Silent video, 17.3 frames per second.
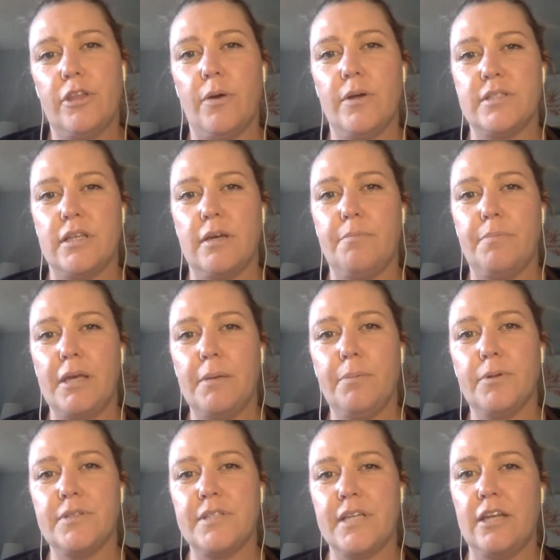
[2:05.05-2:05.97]
though, is that
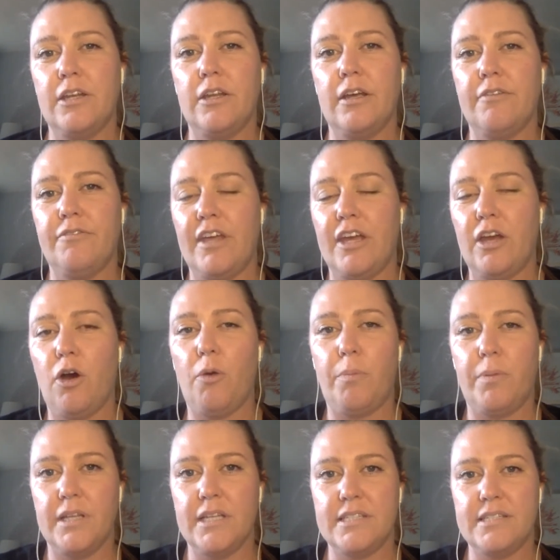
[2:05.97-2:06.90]
people tend to, if they
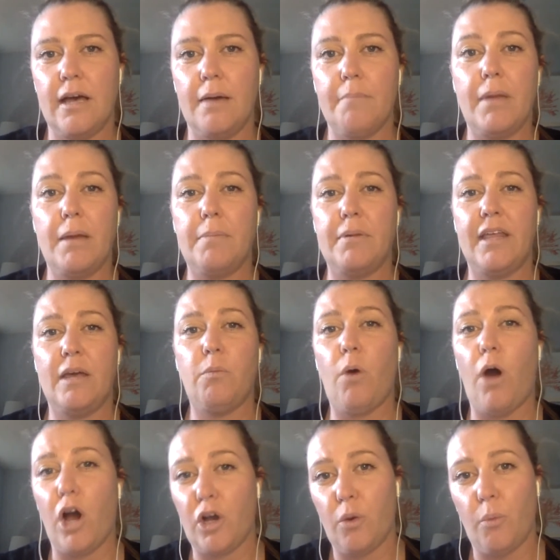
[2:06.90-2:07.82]
open this up, maybe they
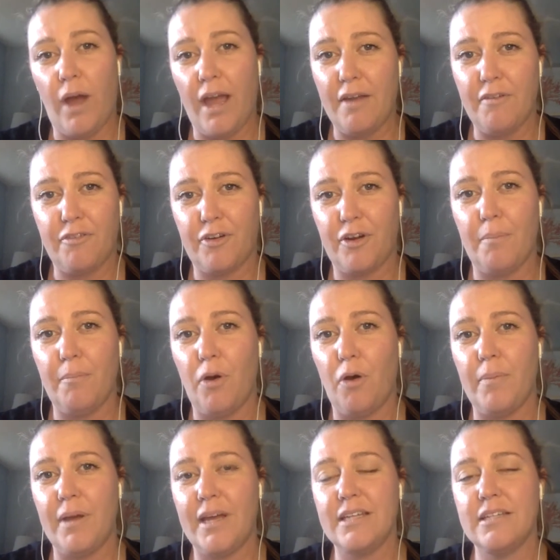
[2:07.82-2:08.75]
walk away for a
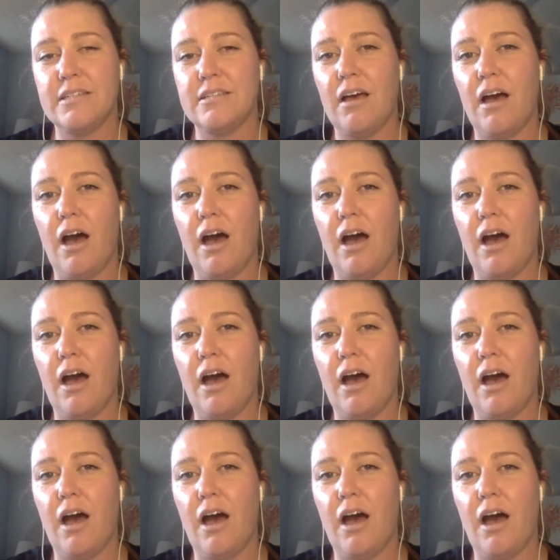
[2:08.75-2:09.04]
moment.